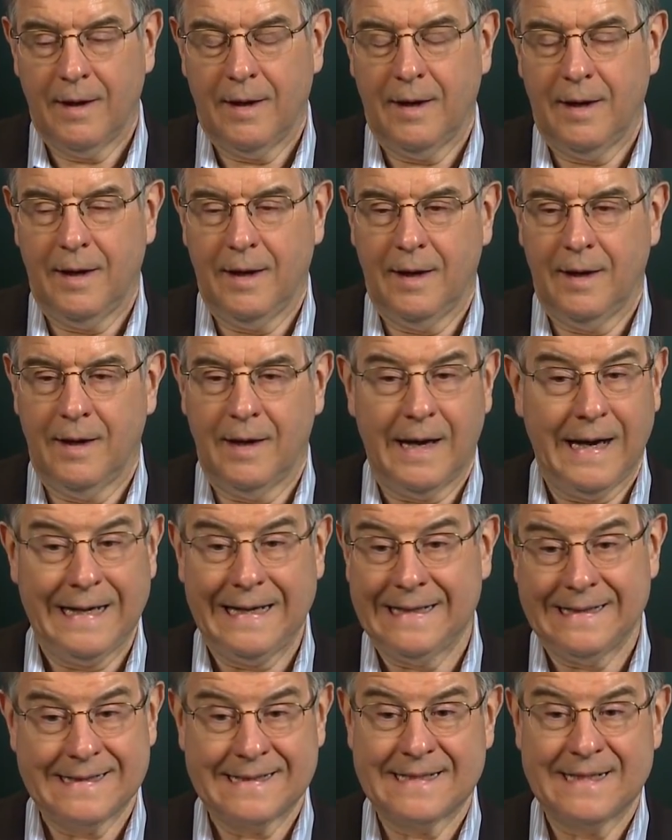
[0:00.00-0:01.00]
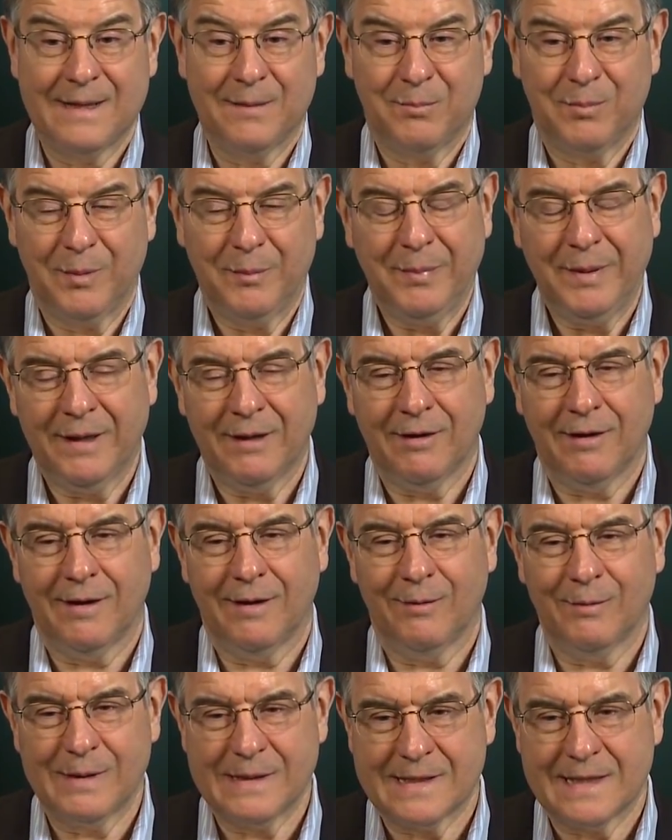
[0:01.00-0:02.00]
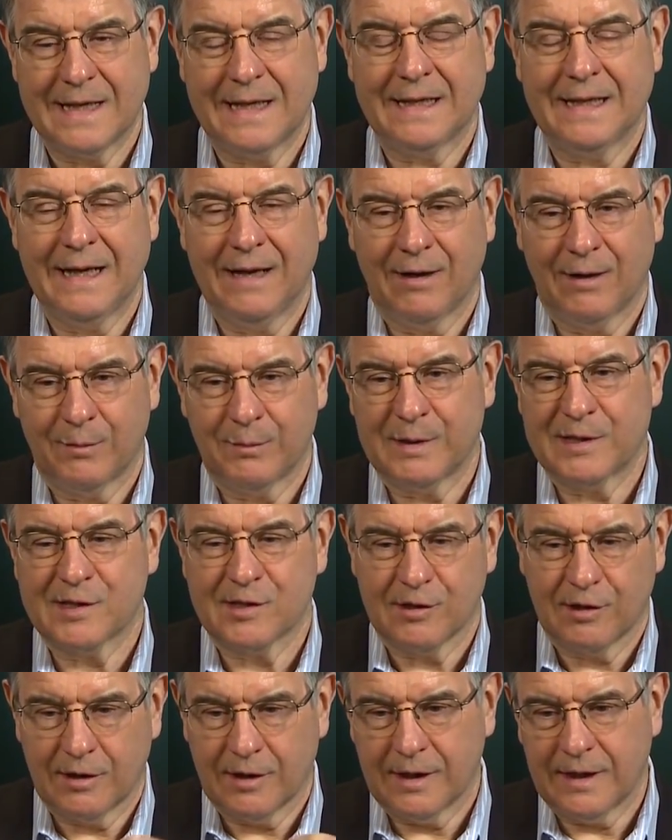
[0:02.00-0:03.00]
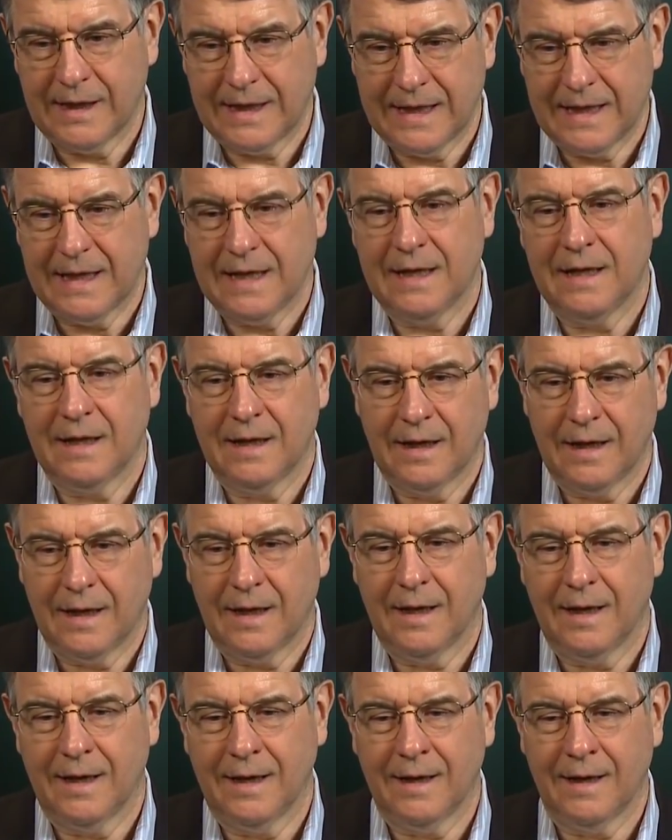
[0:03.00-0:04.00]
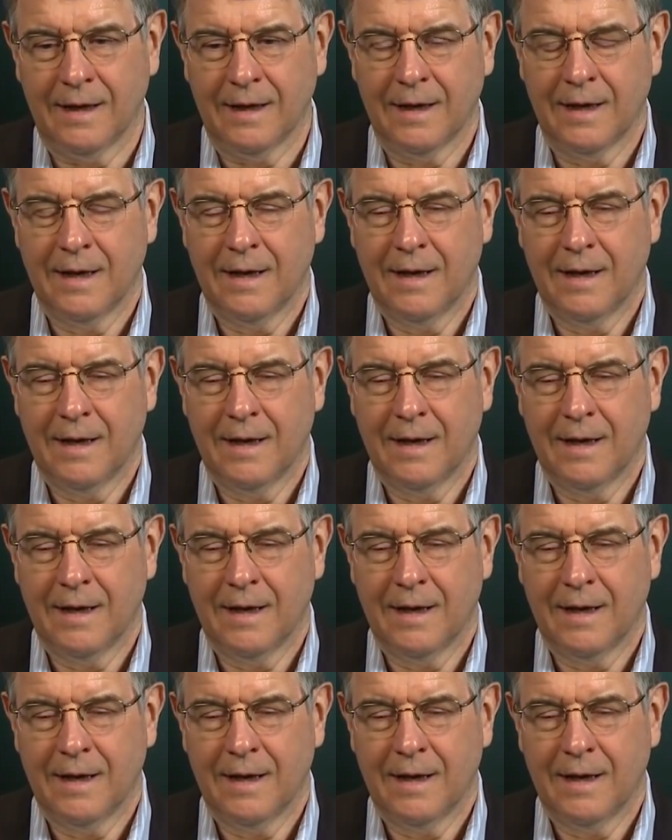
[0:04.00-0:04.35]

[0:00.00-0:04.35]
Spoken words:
and I didn't see them prepare it. And we sat down and we started to eat, and